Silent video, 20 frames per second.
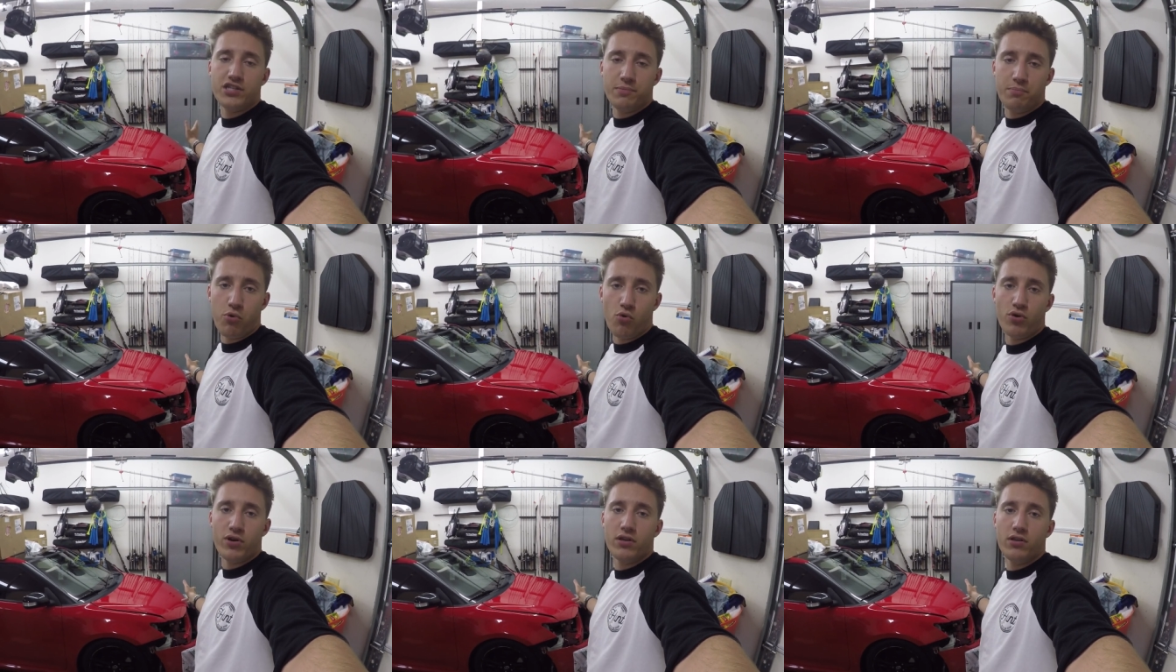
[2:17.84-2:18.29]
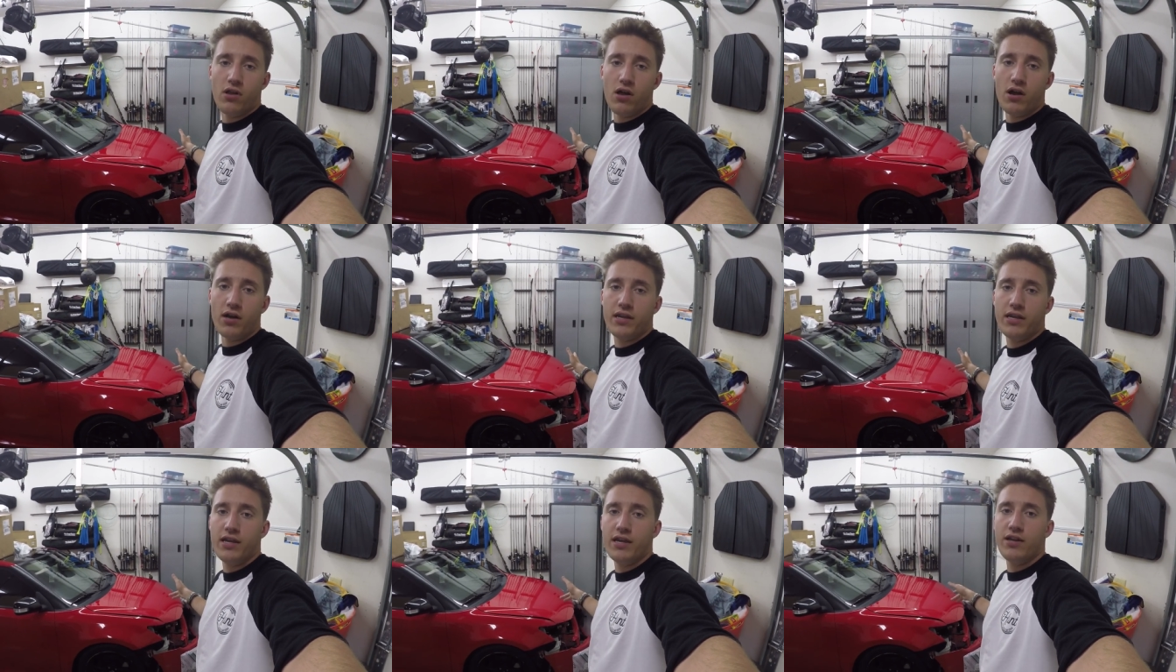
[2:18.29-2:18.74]
supporting
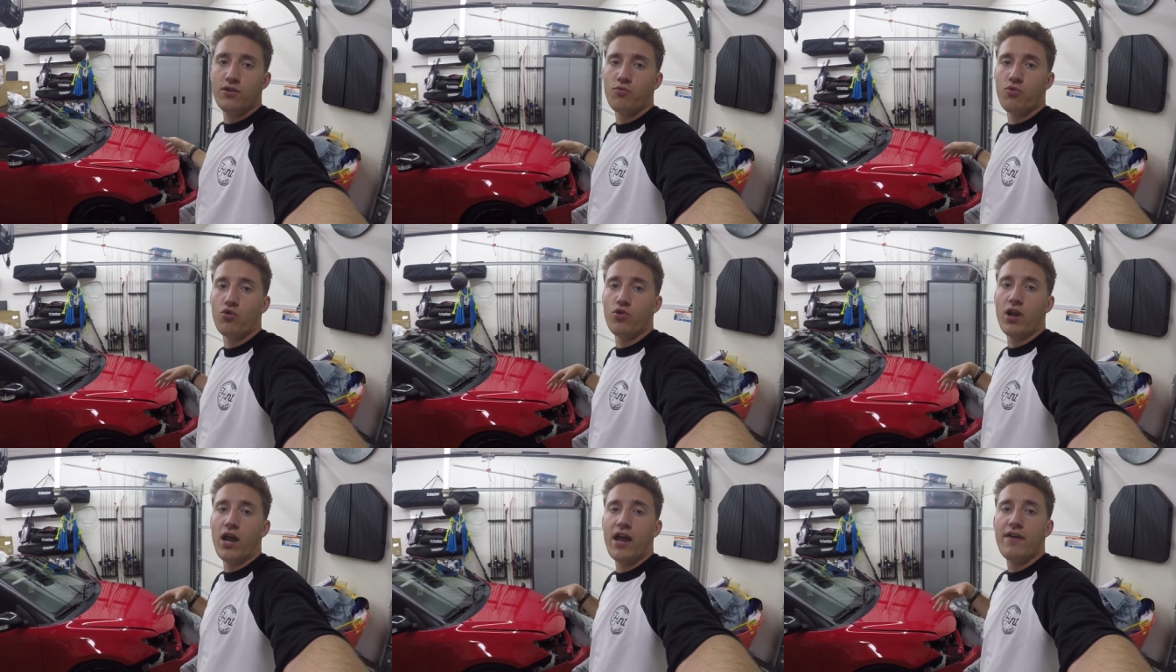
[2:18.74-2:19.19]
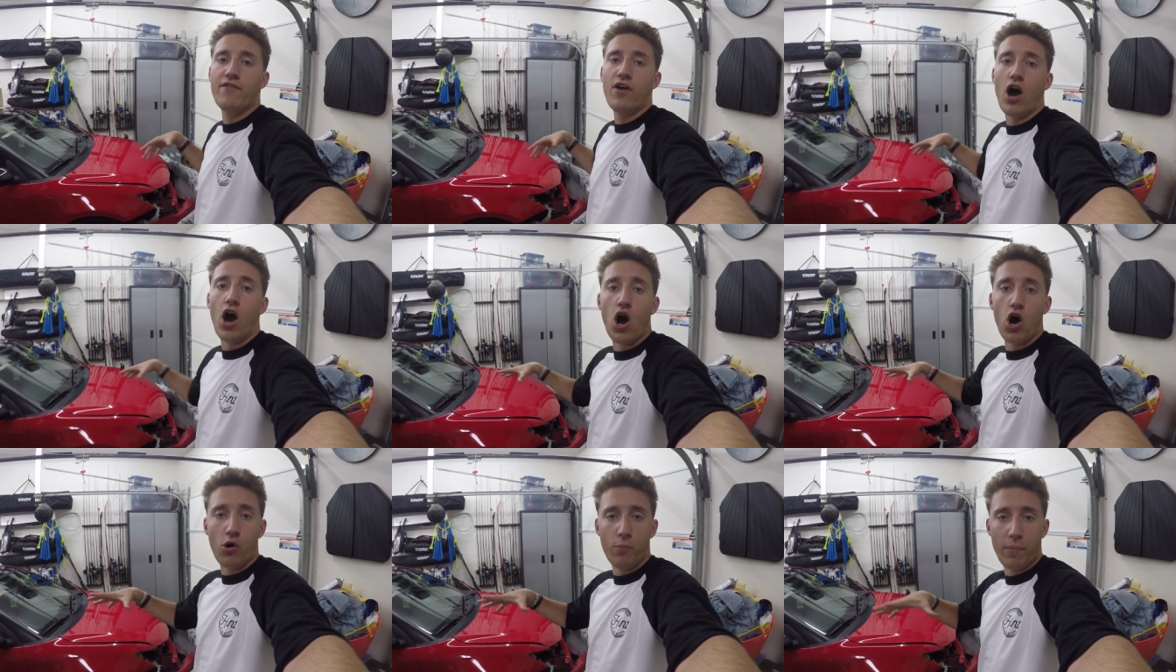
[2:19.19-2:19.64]
lock in, we're going to have it
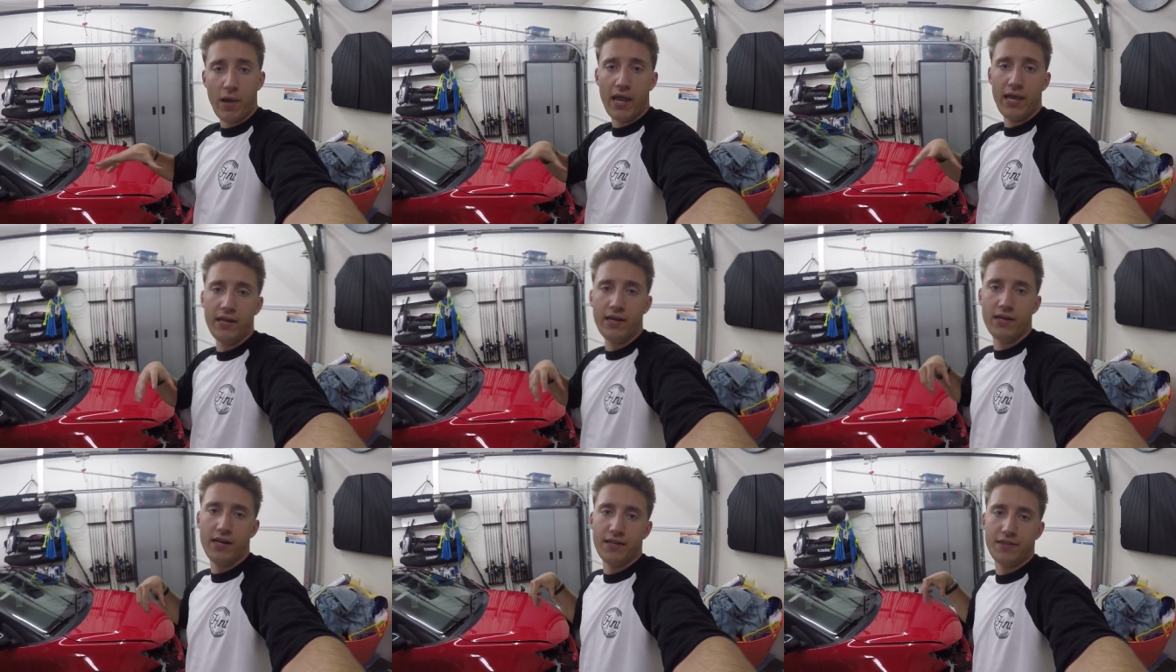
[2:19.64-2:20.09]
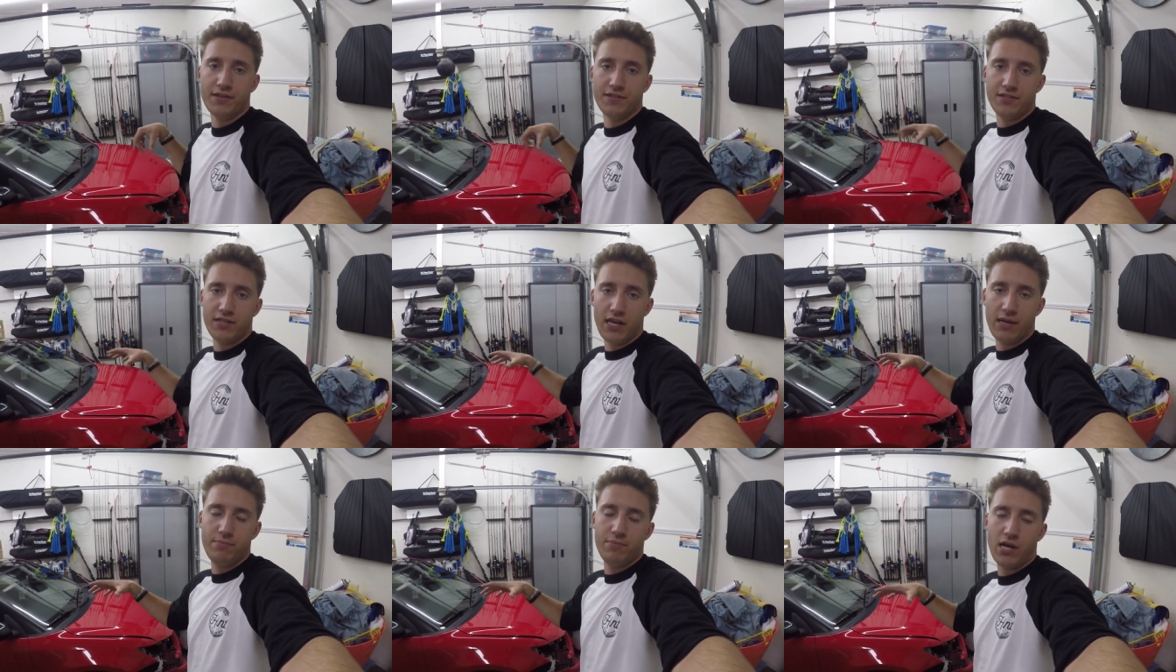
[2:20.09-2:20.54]
all painted at the
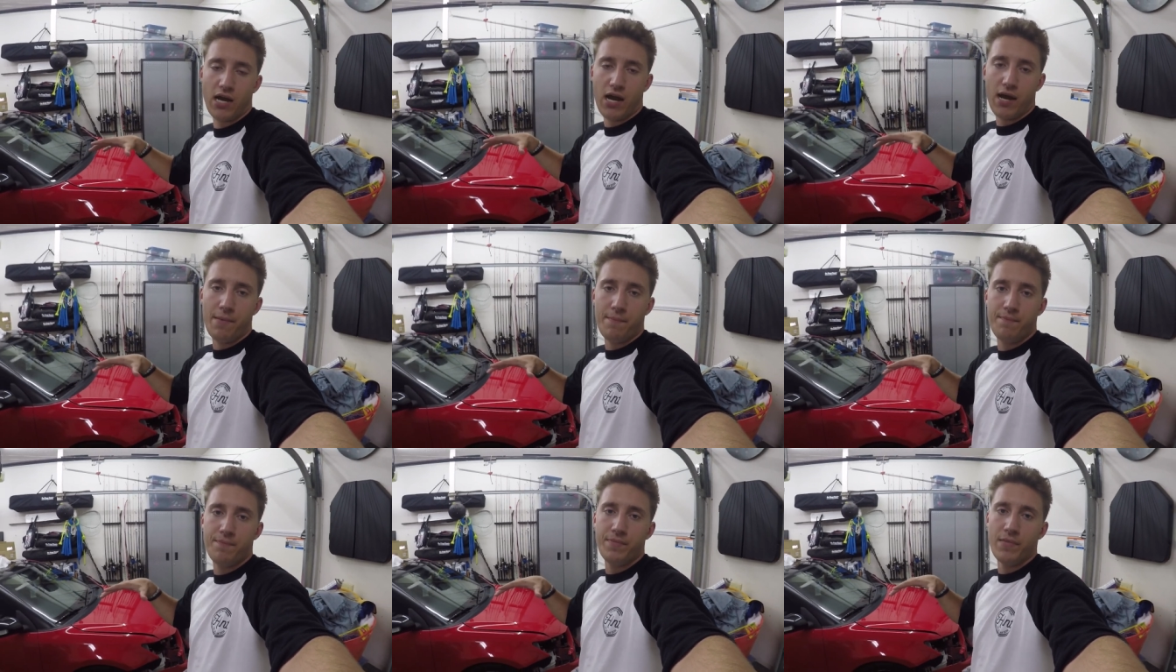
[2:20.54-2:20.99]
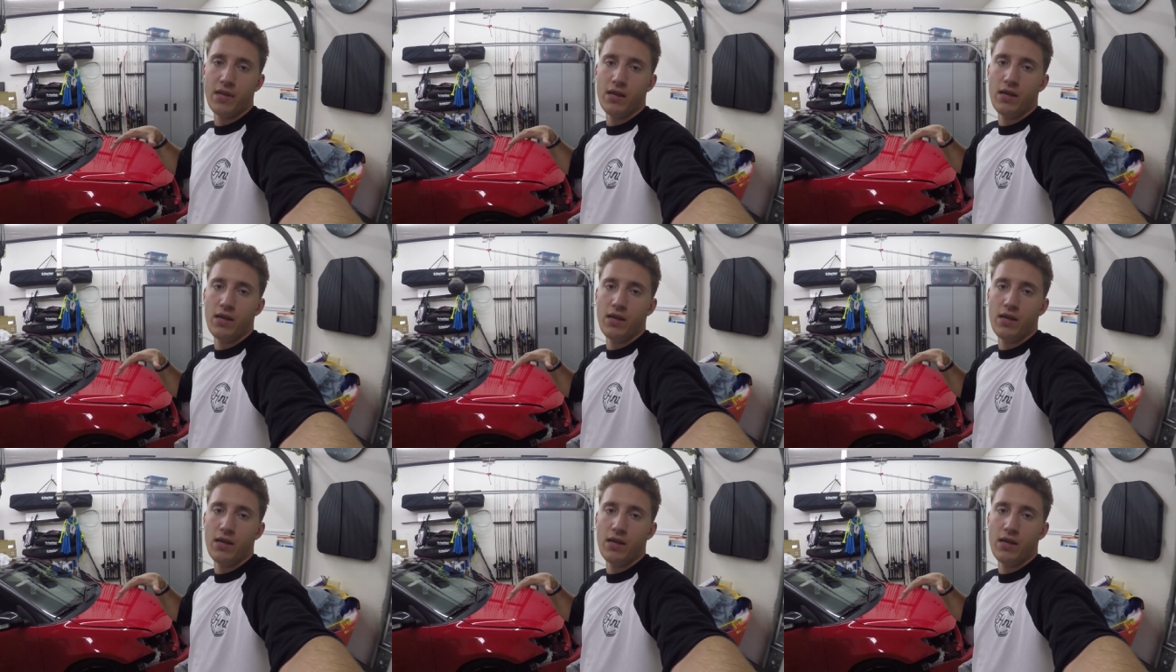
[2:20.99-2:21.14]
same time.